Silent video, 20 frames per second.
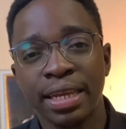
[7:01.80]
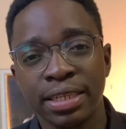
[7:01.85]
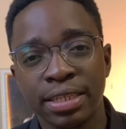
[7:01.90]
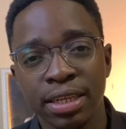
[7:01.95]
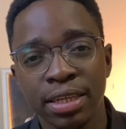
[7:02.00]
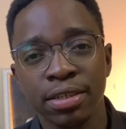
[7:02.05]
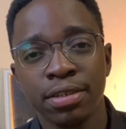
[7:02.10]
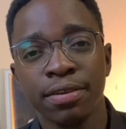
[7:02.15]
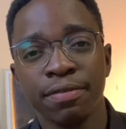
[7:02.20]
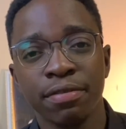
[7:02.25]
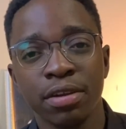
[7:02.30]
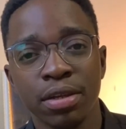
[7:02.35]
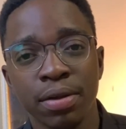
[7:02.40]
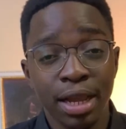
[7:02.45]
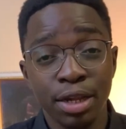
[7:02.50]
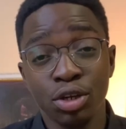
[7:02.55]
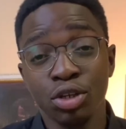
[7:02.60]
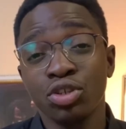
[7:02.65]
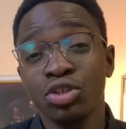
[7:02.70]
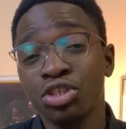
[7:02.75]
extensively.
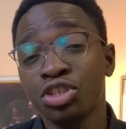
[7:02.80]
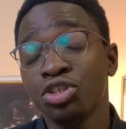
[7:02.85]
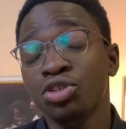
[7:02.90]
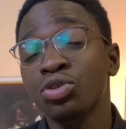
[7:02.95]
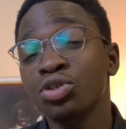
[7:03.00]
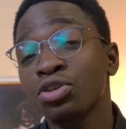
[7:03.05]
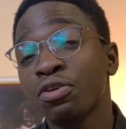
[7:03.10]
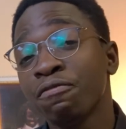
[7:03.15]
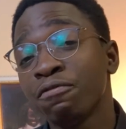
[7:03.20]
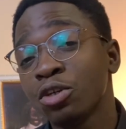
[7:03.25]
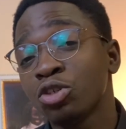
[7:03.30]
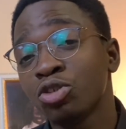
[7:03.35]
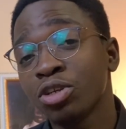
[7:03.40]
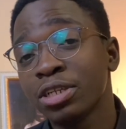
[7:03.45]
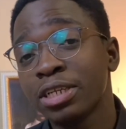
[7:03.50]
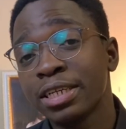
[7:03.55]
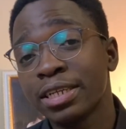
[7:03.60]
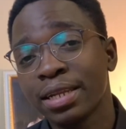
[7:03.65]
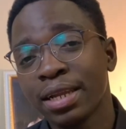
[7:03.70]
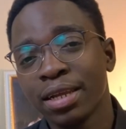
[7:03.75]
And also, the use of
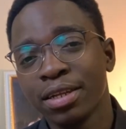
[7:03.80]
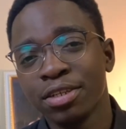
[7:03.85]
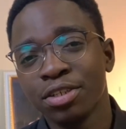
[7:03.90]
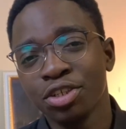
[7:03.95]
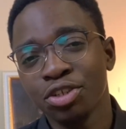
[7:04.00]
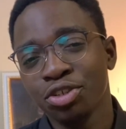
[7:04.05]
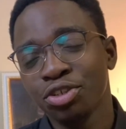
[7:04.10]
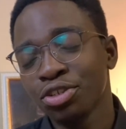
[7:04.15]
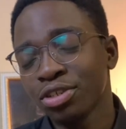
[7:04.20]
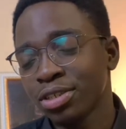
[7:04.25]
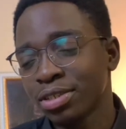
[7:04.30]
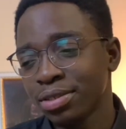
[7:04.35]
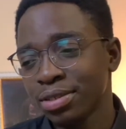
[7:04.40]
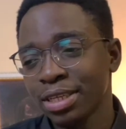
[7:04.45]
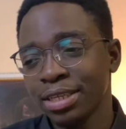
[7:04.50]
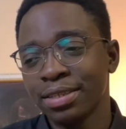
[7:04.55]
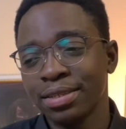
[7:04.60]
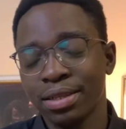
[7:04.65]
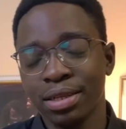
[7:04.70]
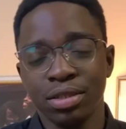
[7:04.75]
virtual deadline, this just
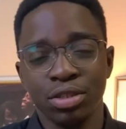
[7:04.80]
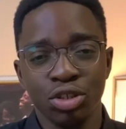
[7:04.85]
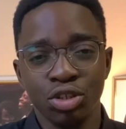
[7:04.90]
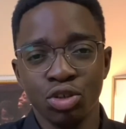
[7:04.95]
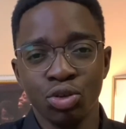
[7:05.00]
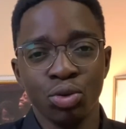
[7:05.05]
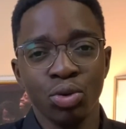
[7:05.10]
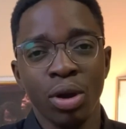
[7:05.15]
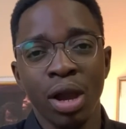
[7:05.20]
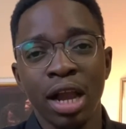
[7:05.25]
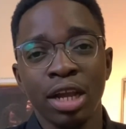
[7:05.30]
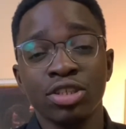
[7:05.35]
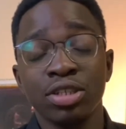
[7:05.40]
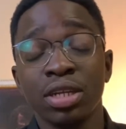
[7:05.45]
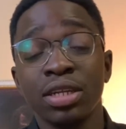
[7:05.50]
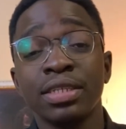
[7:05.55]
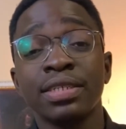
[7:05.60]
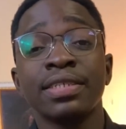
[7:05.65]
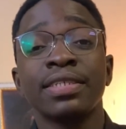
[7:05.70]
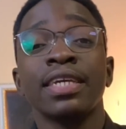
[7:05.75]
says that you
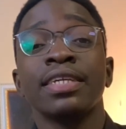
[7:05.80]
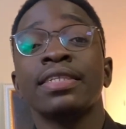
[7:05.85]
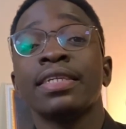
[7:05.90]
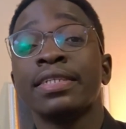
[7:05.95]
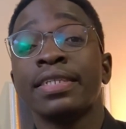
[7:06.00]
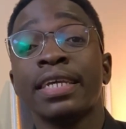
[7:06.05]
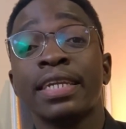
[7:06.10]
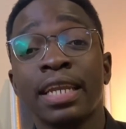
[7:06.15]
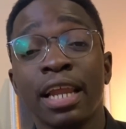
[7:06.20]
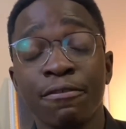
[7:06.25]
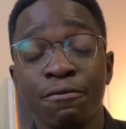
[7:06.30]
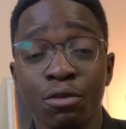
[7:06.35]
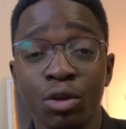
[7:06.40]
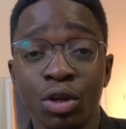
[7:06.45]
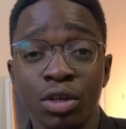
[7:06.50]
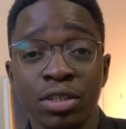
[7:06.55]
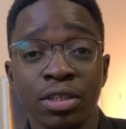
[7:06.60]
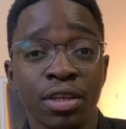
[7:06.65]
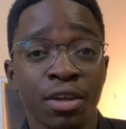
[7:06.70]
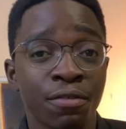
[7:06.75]
actually set a deadline for
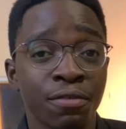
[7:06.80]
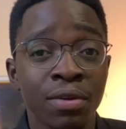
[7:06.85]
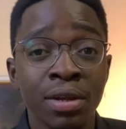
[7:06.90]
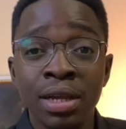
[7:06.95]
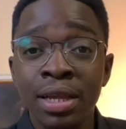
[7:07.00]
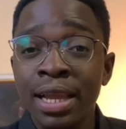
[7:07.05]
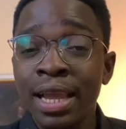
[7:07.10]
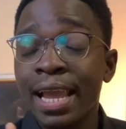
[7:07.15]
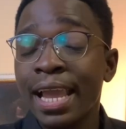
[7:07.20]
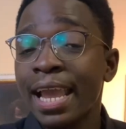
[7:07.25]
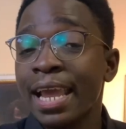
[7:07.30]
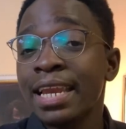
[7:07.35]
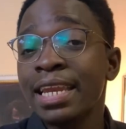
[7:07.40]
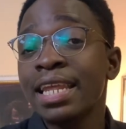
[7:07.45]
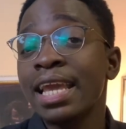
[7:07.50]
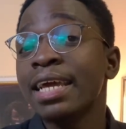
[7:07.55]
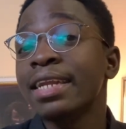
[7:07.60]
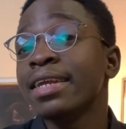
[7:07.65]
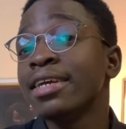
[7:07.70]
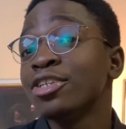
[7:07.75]
yourself
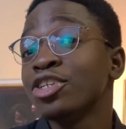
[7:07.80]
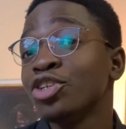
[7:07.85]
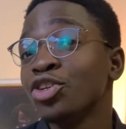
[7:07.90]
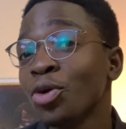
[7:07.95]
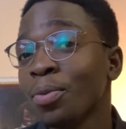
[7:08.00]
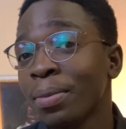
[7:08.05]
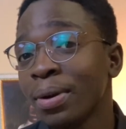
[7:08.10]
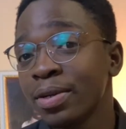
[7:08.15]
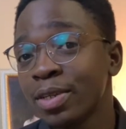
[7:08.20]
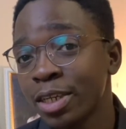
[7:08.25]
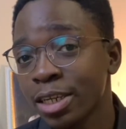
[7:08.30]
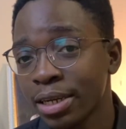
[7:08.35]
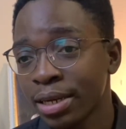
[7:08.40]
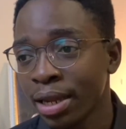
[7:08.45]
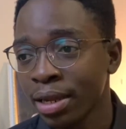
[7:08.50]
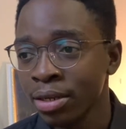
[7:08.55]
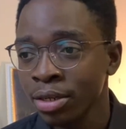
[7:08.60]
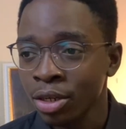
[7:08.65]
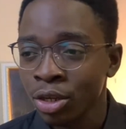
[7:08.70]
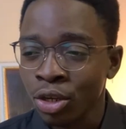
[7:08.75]
earlier than the normal
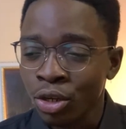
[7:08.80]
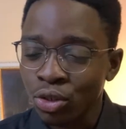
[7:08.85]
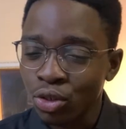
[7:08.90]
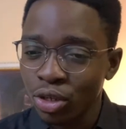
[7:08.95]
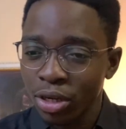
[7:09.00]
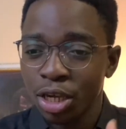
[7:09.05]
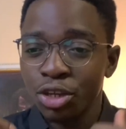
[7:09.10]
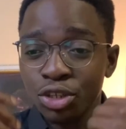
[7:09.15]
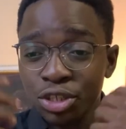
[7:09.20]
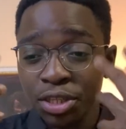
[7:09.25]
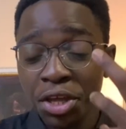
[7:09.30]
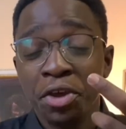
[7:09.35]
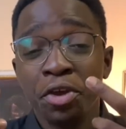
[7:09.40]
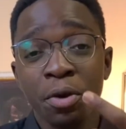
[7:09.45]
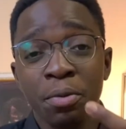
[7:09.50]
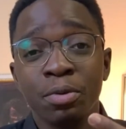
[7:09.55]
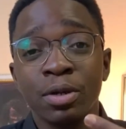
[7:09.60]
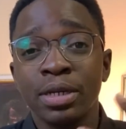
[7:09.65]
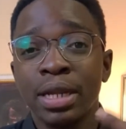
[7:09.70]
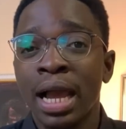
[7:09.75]
deadline, so that you tell
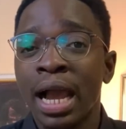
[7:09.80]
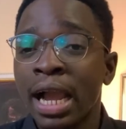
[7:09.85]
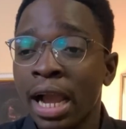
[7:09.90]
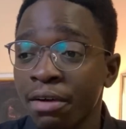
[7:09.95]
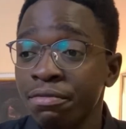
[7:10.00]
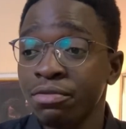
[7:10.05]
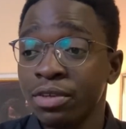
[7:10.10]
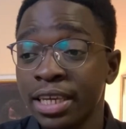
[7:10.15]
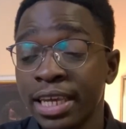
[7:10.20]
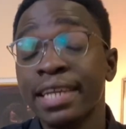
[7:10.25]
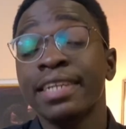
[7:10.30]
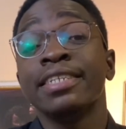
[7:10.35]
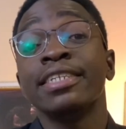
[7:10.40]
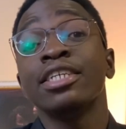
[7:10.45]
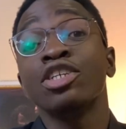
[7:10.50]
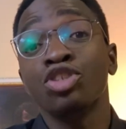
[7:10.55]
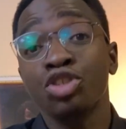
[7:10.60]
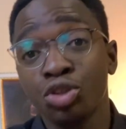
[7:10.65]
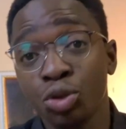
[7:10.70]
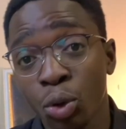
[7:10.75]
your brain that I have to get
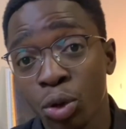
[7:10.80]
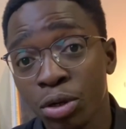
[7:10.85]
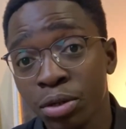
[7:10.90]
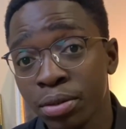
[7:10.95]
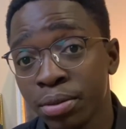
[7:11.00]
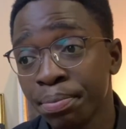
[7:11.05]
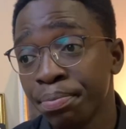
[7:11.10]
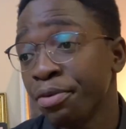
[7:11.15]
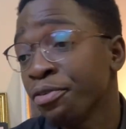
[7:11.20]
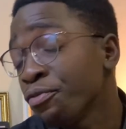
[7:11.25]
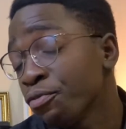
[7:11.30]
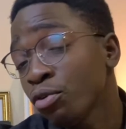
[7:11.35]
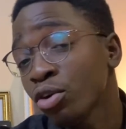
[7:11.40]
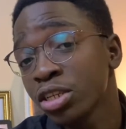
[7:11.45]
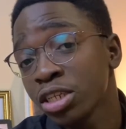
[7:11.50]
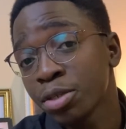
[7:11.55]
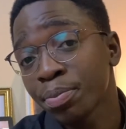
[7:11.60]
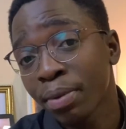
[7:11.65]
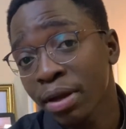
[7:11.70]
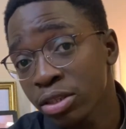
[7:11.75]
this done
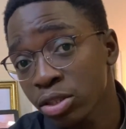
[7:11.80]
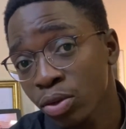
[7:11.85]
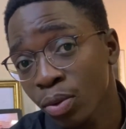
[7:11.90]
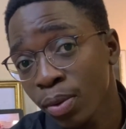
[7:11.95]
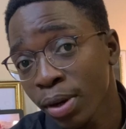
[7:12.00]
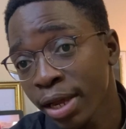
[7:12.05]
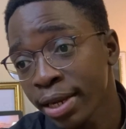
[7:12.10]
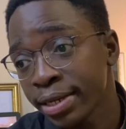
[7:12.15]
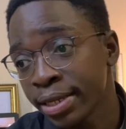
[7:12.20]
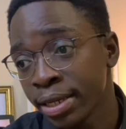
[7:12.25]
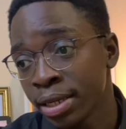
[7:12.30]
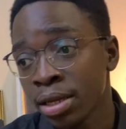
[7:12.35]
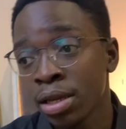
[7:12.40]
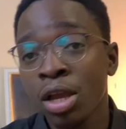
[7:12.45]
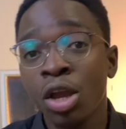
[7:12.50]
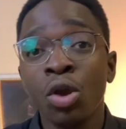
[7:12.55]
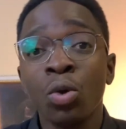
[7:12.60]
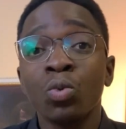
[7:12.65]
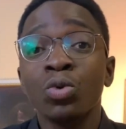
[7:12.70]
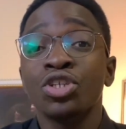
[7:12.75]
before this particular day,
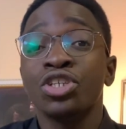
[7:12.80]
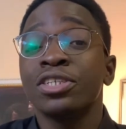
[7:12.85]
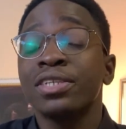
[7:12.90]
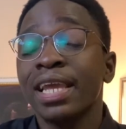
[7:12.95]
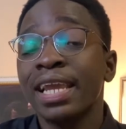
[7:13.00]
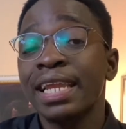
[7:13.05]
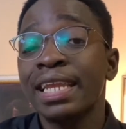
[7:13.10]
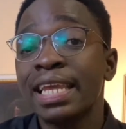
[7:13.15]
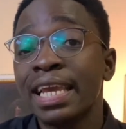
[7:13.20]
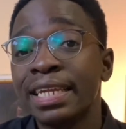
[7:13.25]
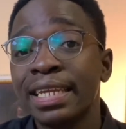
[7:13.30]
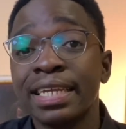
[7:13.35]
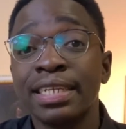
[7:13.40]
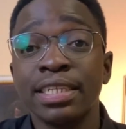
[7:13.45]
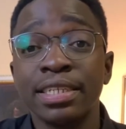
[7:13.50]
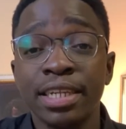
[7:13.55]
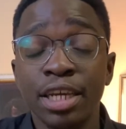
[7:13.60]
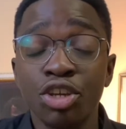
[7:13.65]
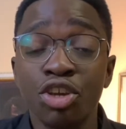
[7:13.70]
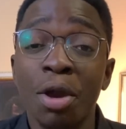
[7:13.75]
which is earlier than
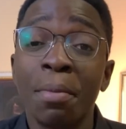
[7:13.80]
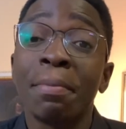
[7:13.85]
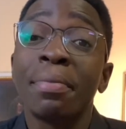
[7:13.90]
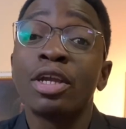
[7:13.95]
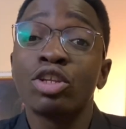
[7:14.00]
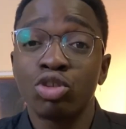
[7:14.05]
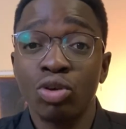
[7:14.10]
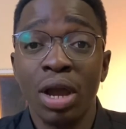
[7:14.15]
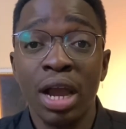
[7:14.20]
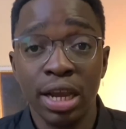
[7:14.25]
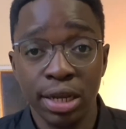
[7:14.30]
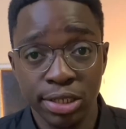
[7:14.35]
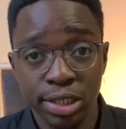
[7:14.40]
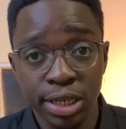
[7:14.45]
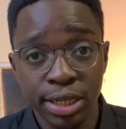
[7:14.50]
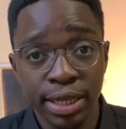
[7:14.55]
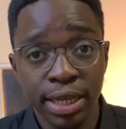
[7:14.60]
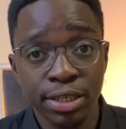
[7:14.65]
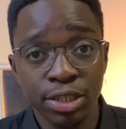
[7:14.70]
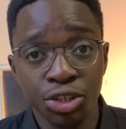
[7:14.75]
the day you're meant to
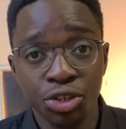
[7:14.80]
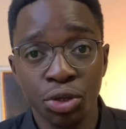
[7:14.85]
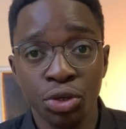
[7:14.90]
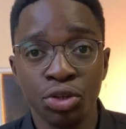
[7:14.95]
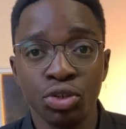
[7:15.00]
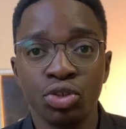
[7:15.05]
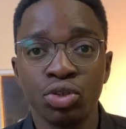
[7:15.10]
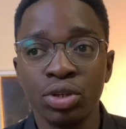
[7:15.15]
actually get it done.